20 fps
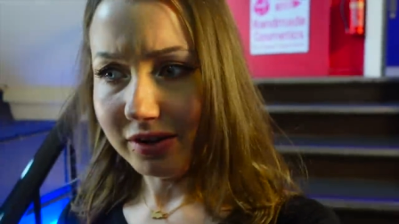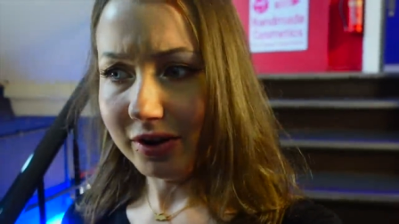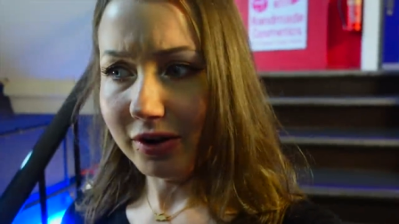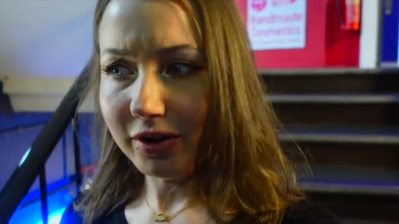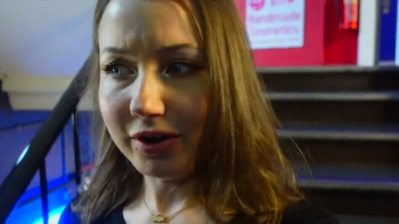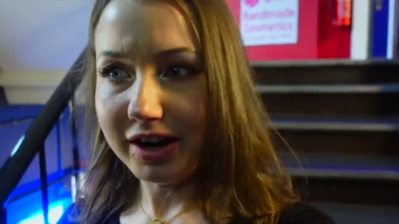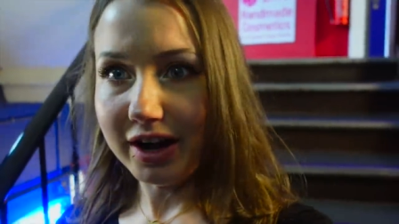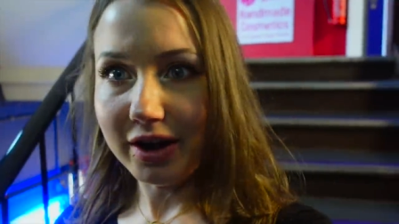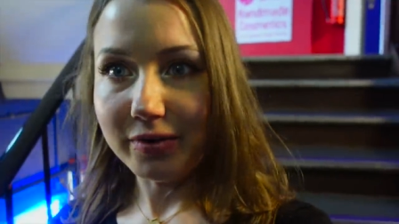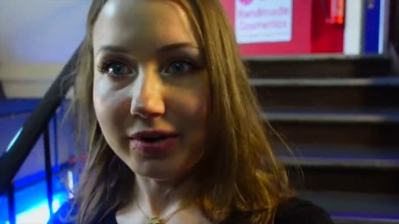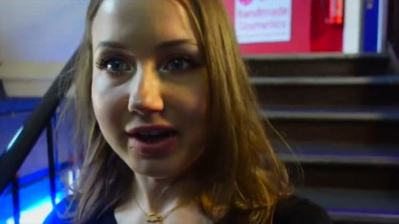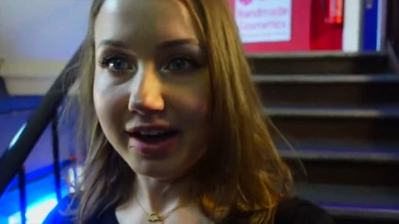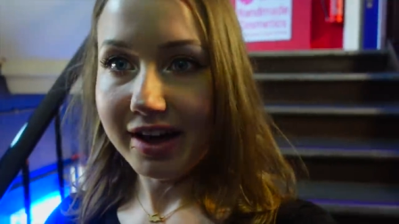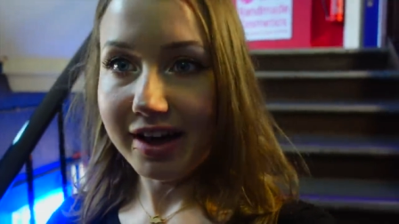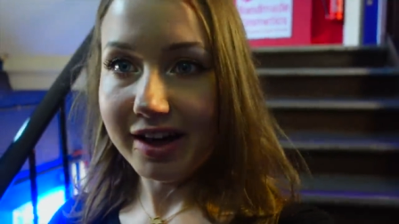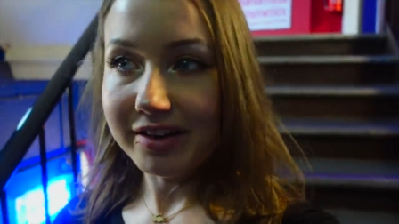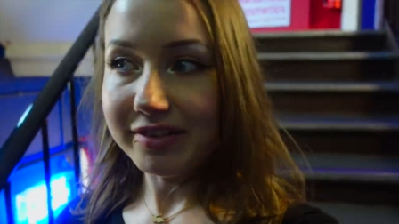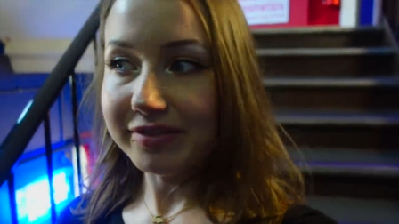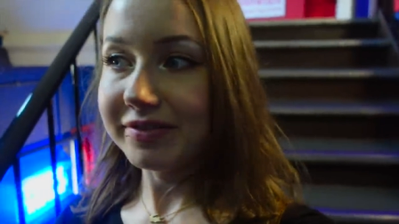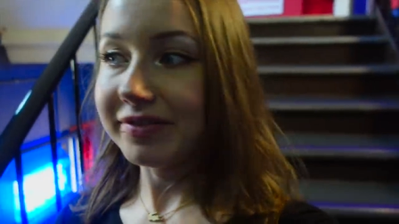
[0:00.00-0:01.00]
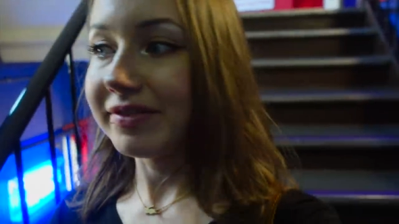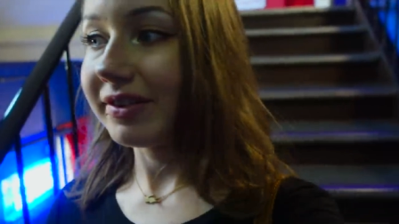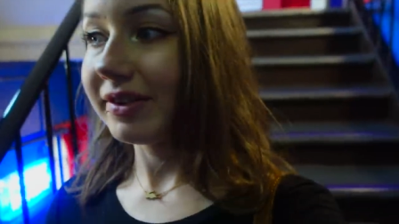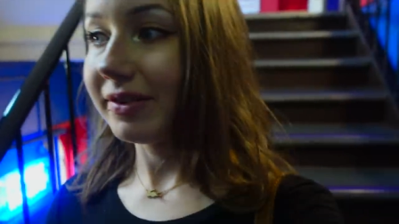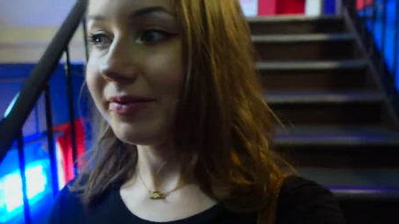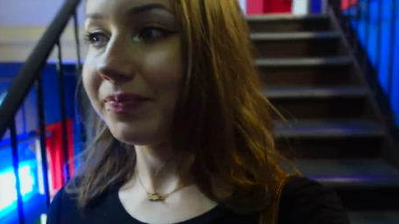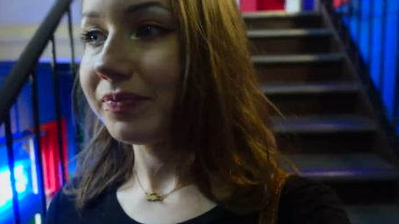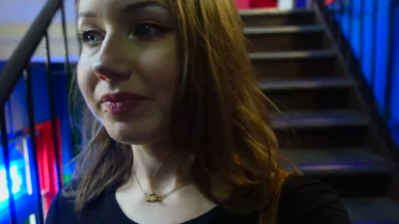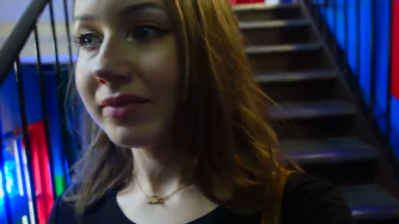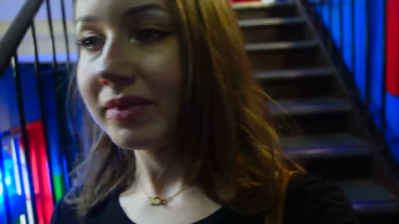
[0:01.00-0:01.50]
or an hour and a half.
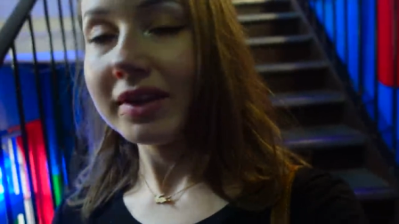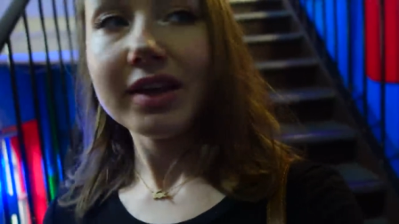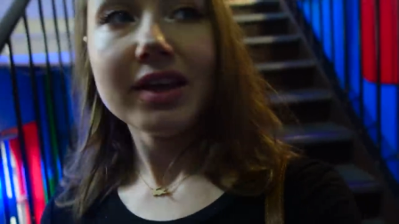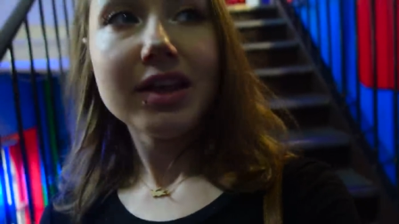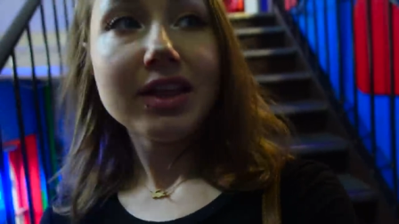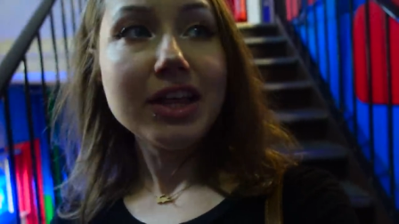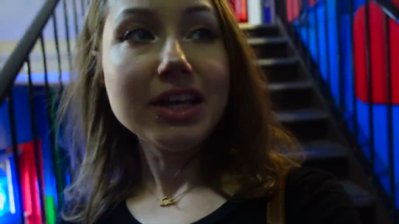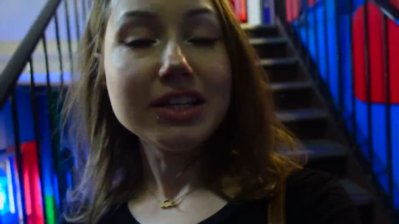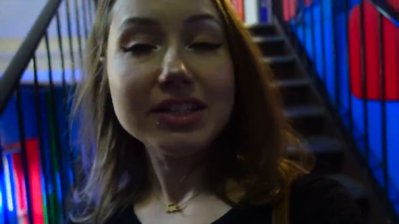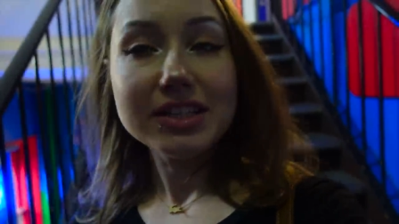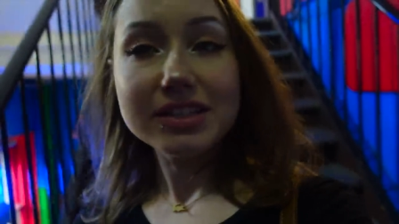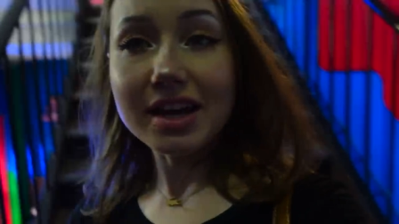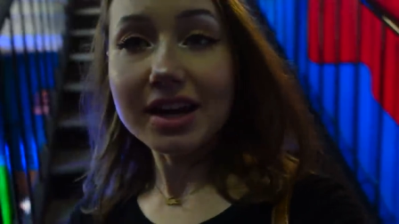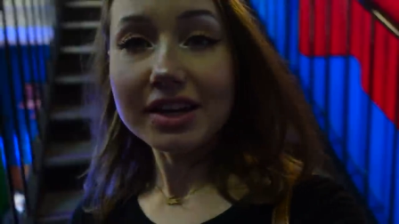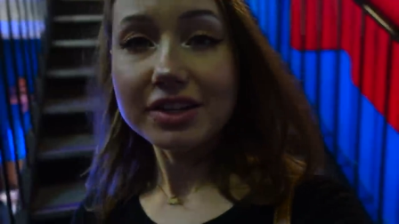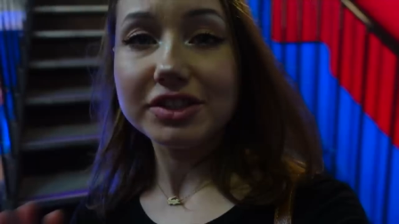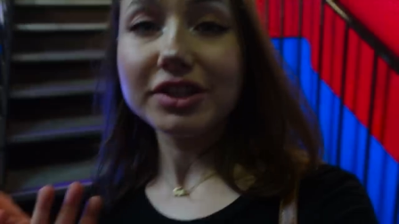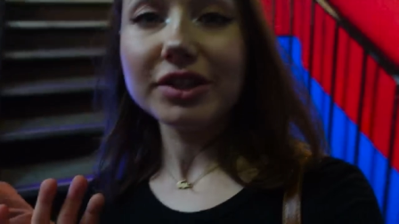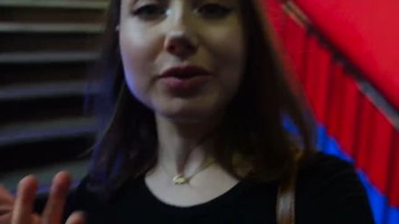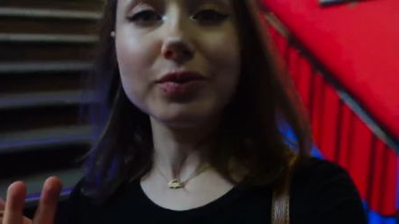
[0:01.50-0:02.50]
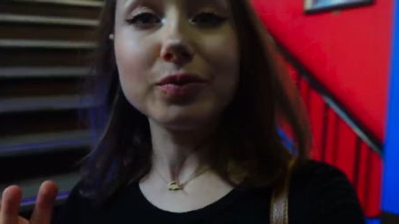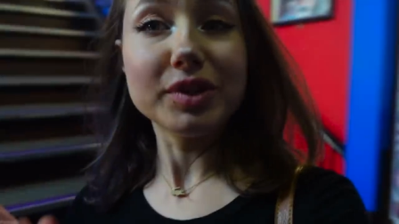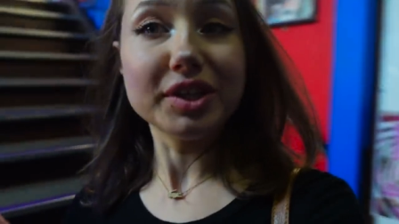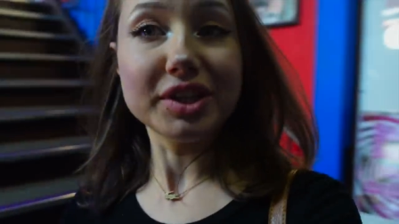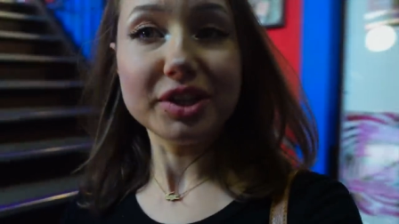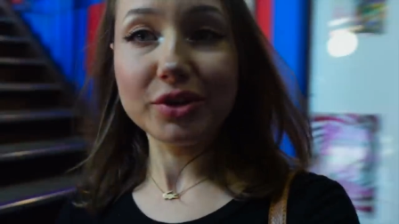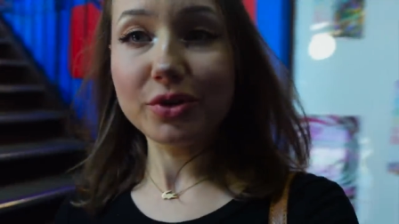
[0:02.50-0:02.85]
This is actually a really